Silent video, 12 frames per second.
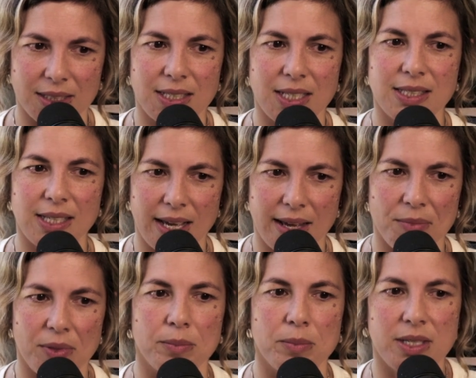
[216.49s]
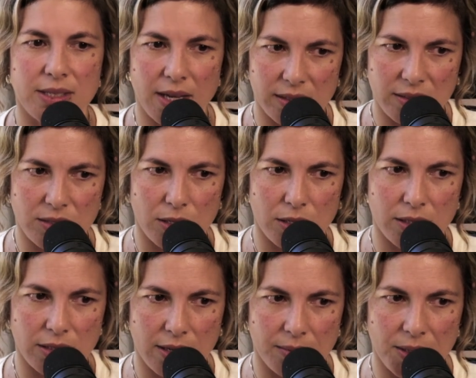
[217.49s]
6 a.m., the missiles
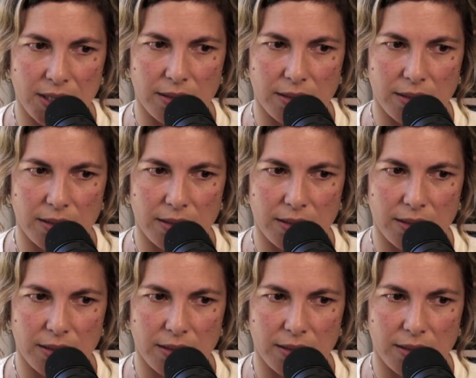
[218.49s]
started coming.